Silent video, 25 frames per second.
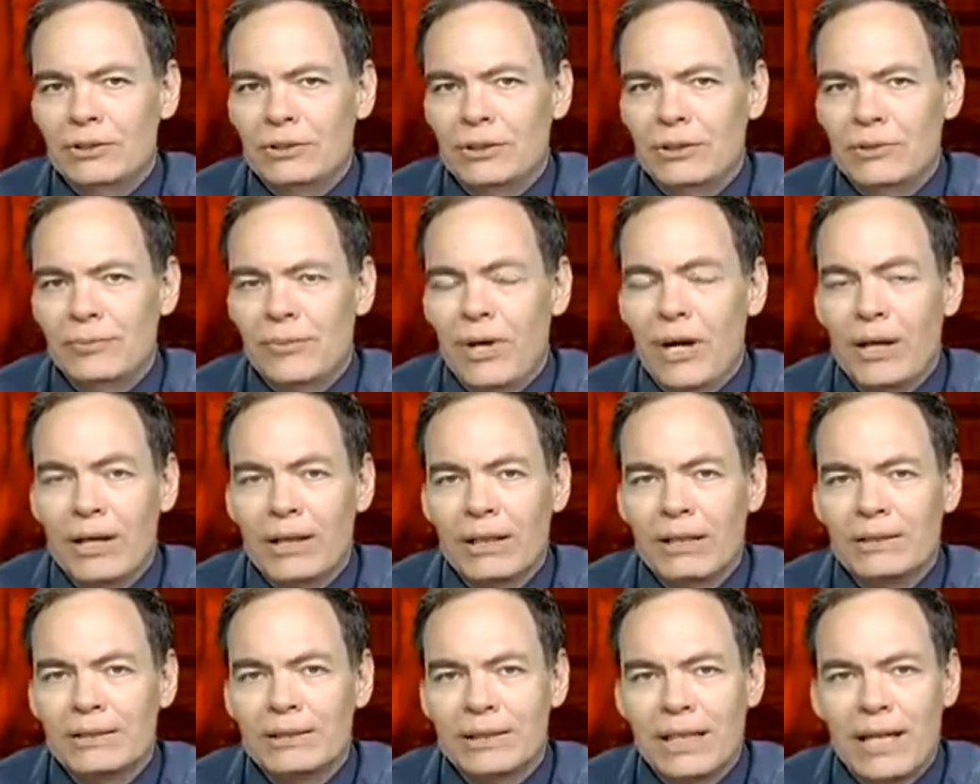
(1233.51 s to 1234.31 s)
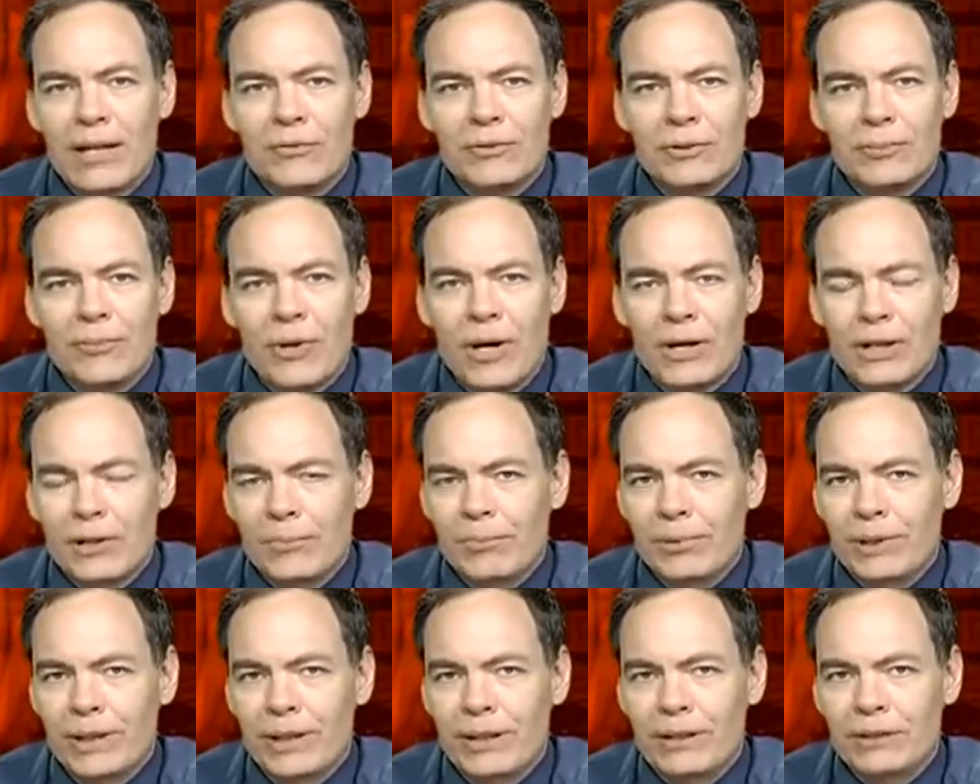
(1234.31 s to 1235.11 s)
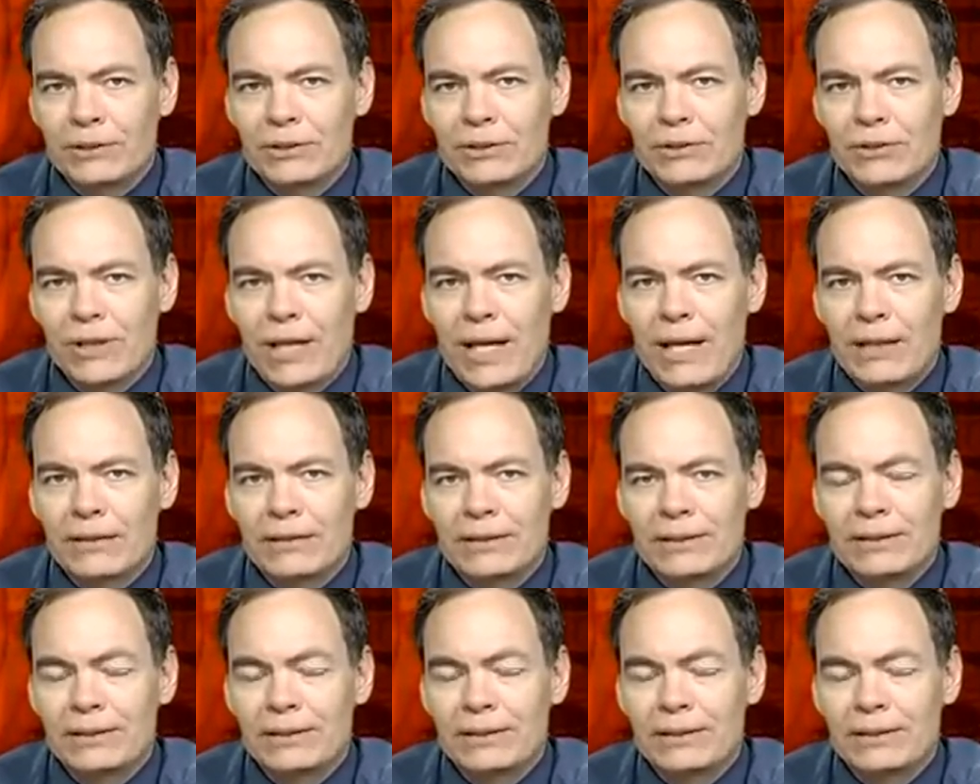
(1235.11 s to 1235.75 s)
So the market itself, the market players are not